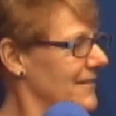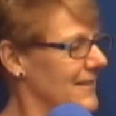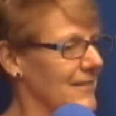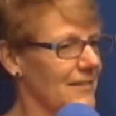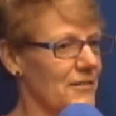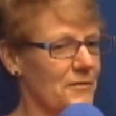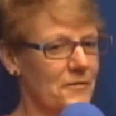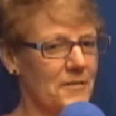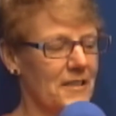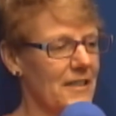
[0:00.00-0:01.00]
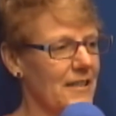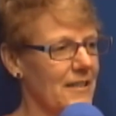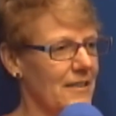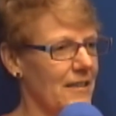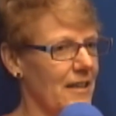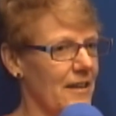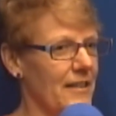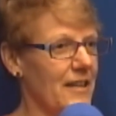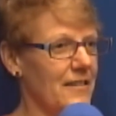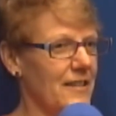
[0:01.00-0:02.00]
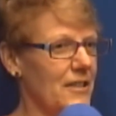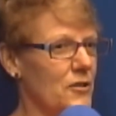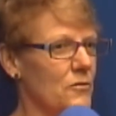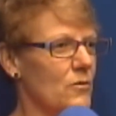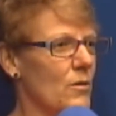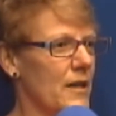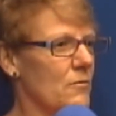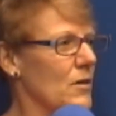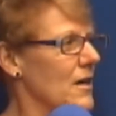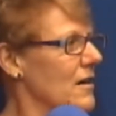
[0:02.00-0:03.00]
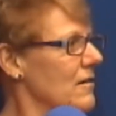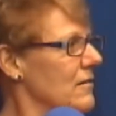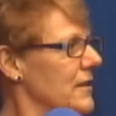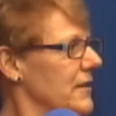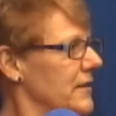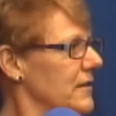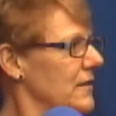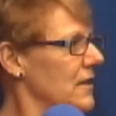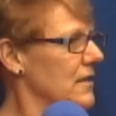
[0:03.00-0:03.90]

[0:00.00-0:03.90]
So, yeah, they do quite well in,